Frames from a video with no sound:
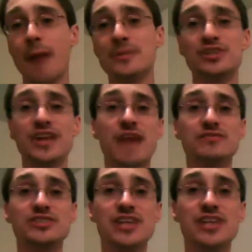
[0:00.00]
I'm just going to
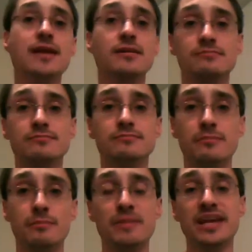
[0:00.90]
have to say
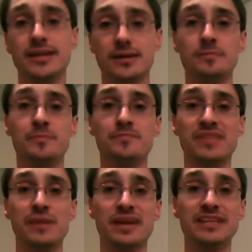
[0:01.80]
medium,
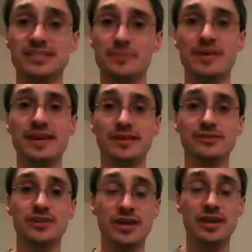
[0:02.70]
because it
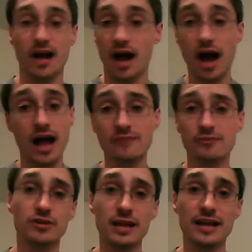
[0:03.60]
depends. High
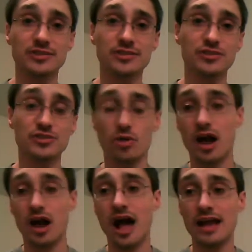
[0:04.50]
for collectors or
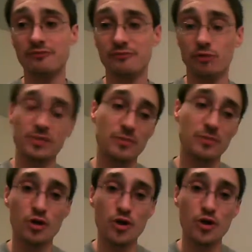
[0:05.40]
high for
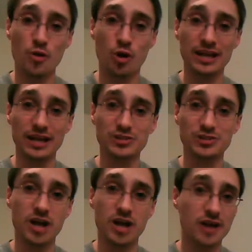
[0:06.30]
people who are
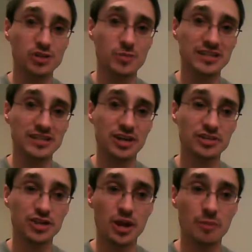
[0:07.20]
into costuming and
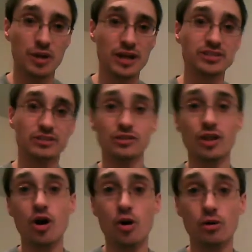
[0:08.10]
such, but
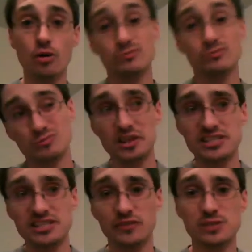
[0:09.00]
low,
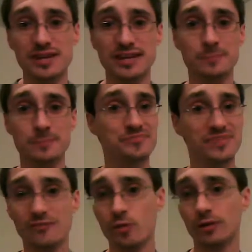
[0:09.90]
relatively speaking,
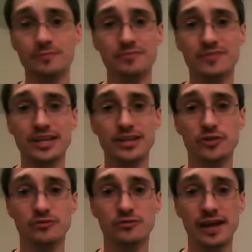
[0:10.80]
for
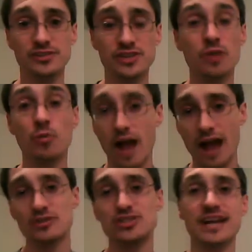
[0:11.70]
EU fans. We'll
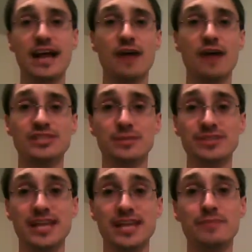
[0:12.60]
average that out and
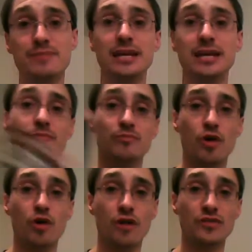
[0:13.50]
simply say medium
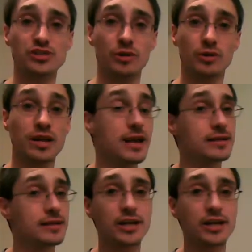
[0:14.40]
on this one.
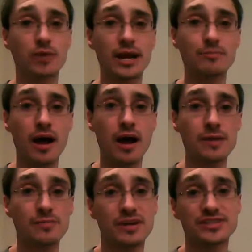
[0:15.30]
Not a great
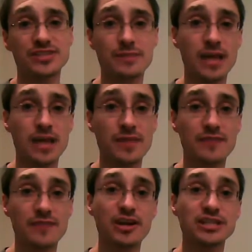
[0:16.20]
buy, but at the same time
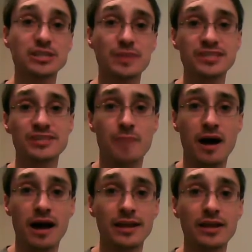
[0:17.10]
not a very expensive
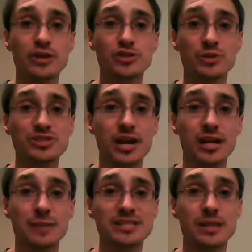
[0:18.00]
buy, so it's not
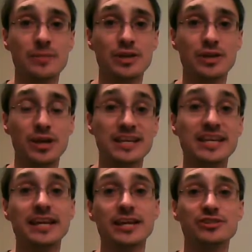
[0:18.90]
going to be something you're going to be
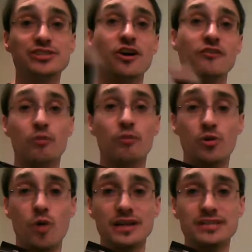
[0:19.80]
kicking yourself for
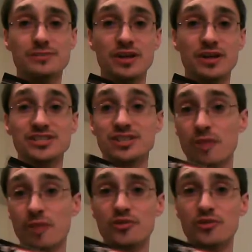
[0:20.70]
quite as much as
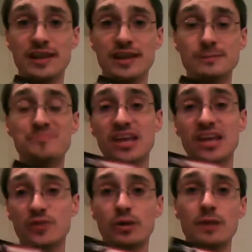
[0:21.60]
some other things
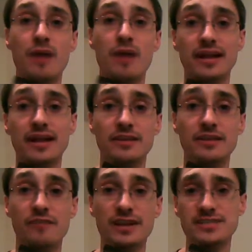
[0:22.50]
if you were to buy it and
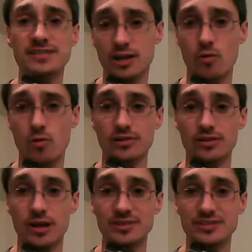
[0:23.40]
then find it's not quite your
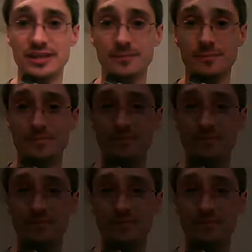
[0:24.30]
cup of tea.